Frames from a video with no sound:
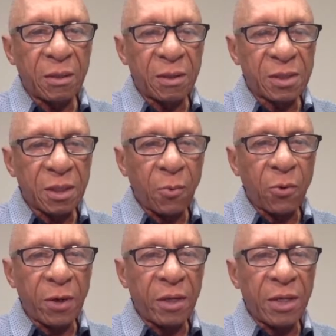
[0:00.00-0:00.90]

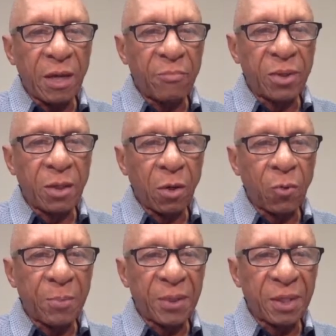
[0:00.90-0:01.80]
somewhere in that bill,
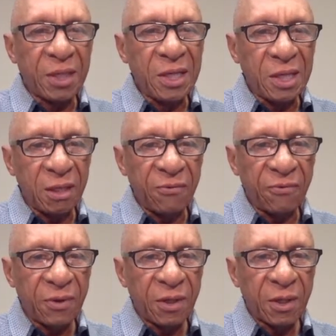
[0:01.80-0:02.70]
we
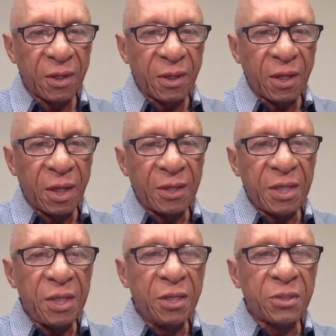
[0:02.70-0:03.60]
believe, an
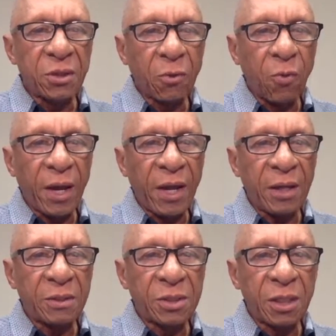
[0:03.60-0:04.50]
easier
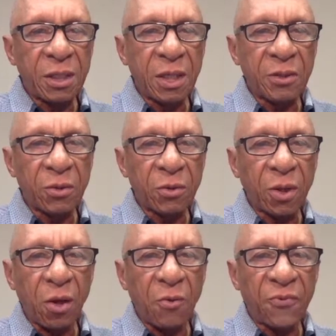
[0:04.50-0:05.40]
way to get your
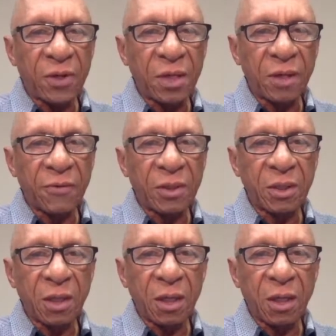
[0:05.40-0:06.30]
loan
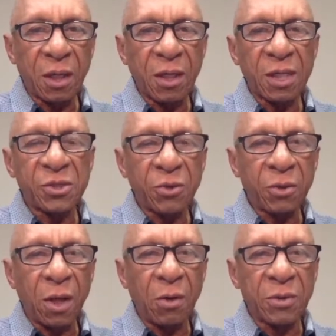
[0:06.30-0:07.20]
forgiven unless
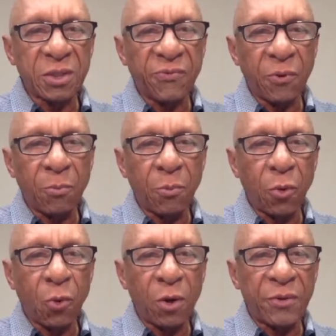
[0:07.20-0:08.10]
your loan is for
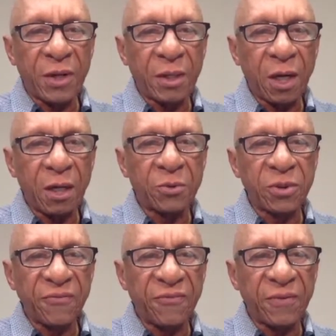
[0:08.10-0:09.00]
more than
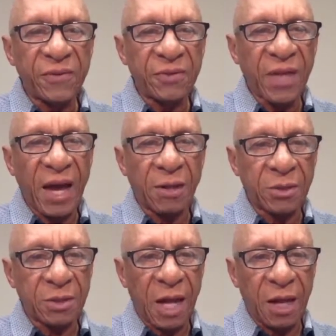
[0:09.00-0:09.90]

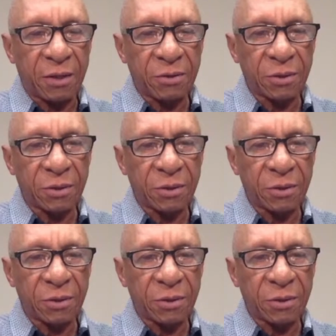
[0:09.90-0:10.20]
$150,000.